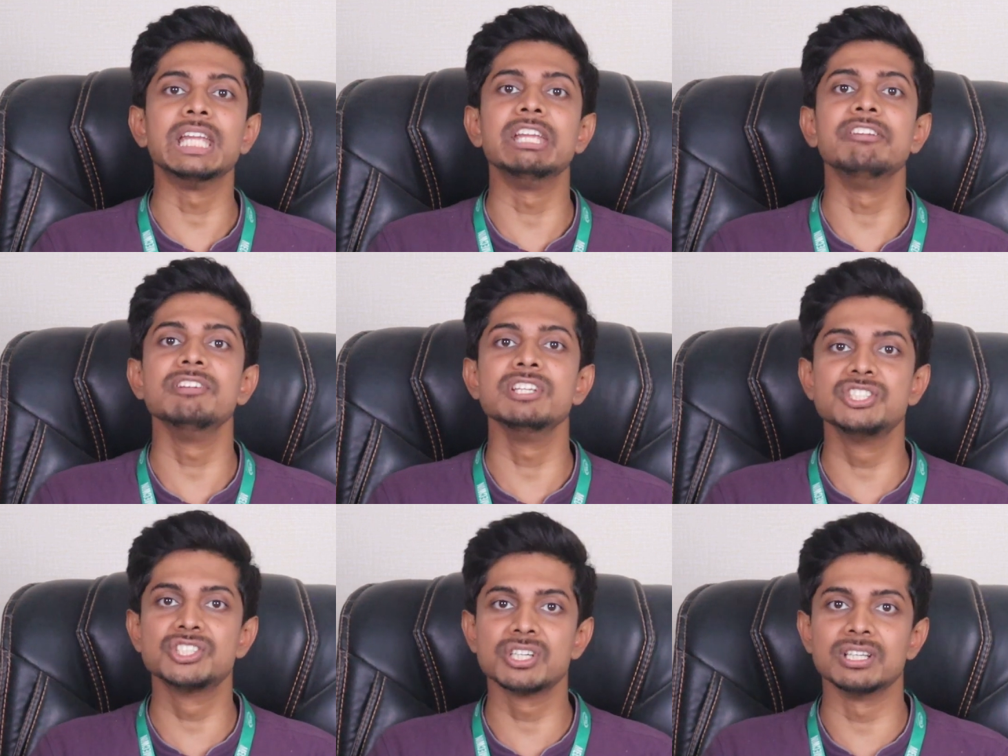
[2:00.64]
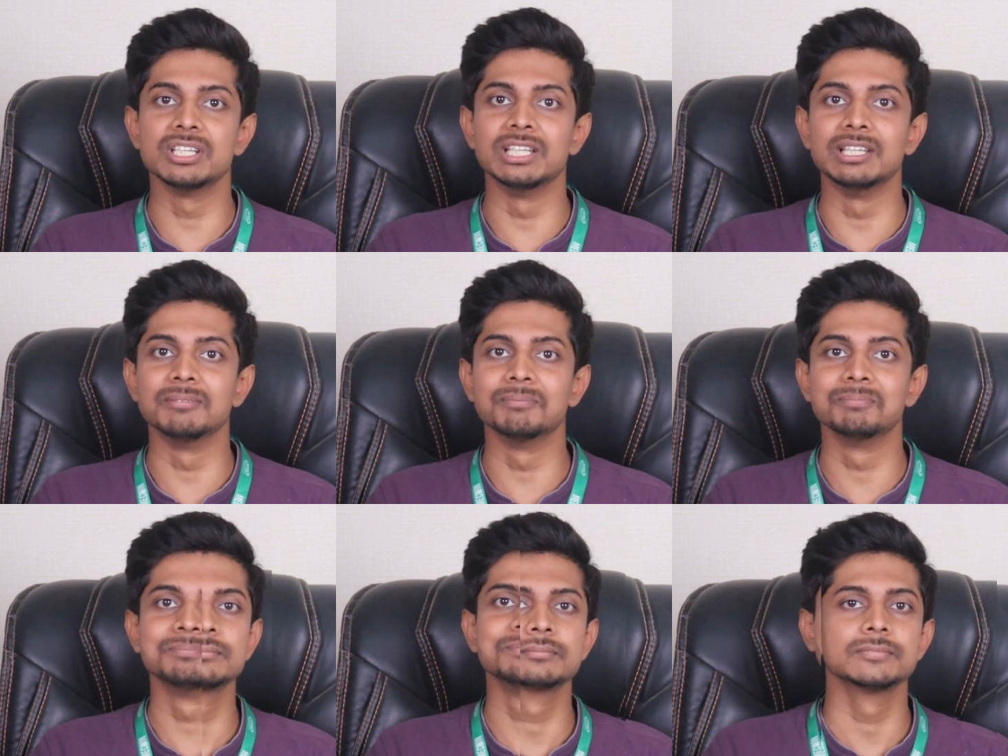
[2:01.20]
EV journey.
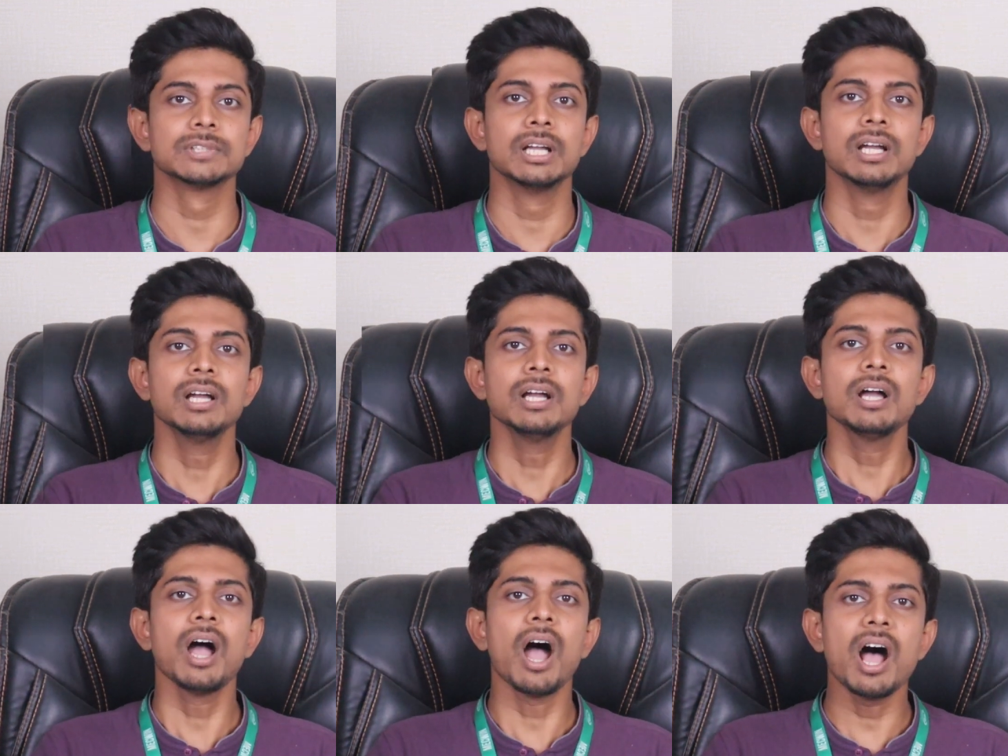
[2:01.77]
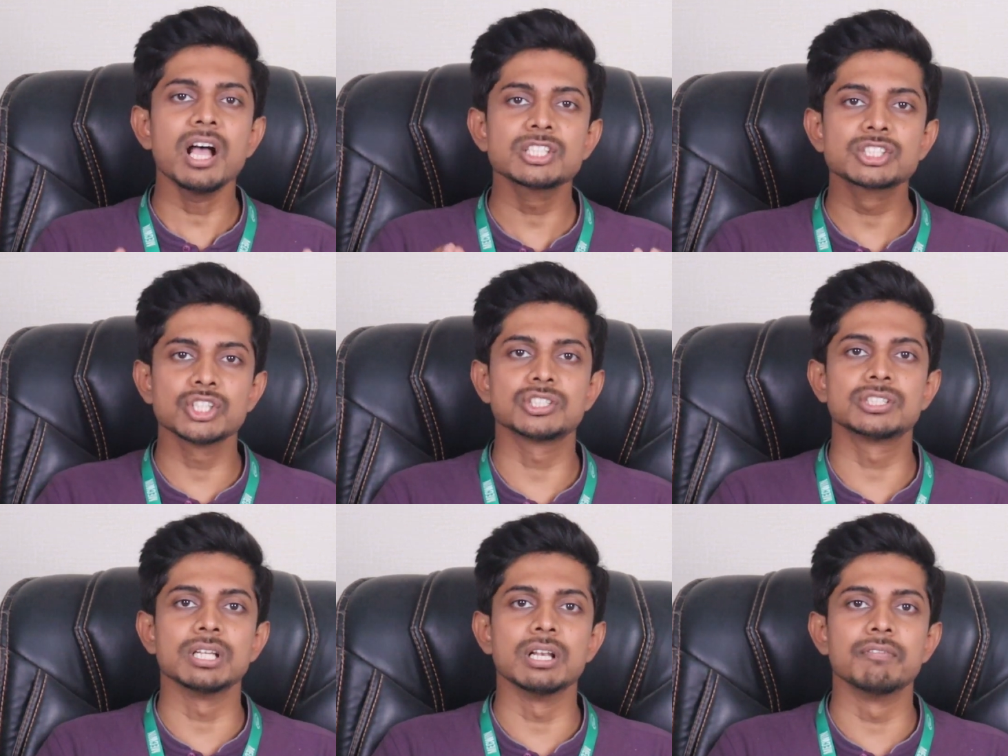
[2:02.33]
Ask
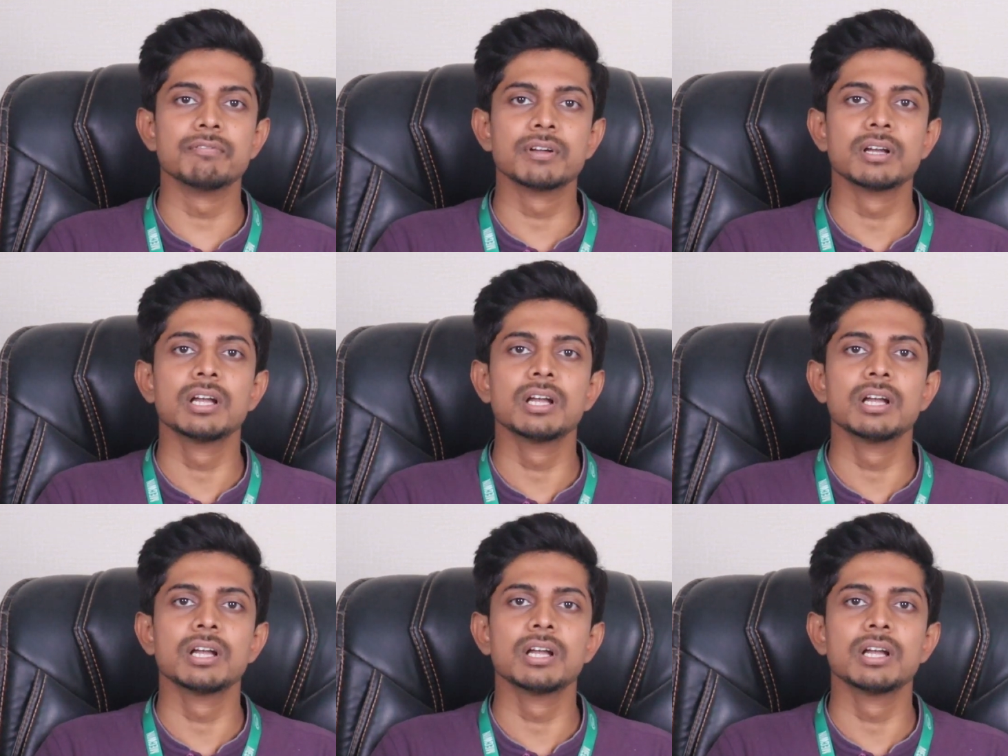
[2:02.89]
yourself,